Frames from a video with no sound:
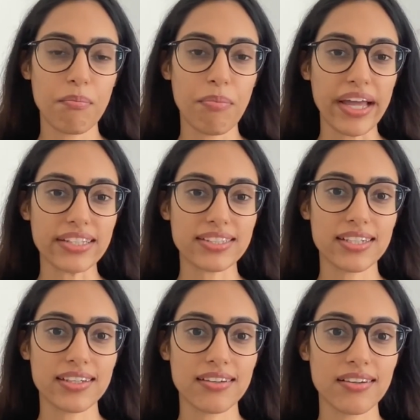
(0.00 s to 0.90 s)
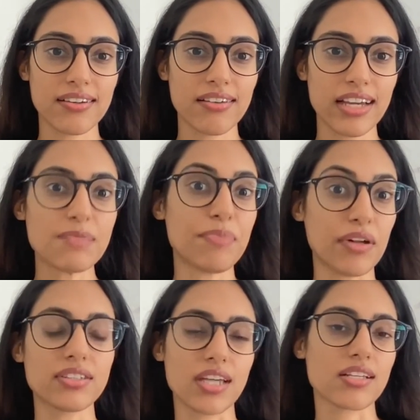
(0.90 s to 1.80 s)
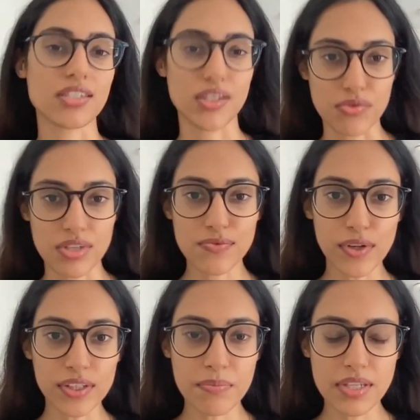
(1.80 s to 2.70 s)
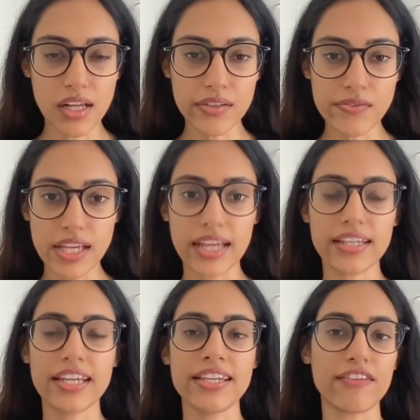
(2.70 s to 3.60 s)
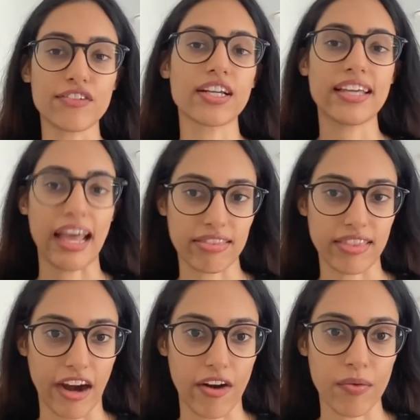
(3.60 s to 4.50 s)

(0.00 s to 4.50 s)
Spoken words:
but is building excuses for themselves and can never get there.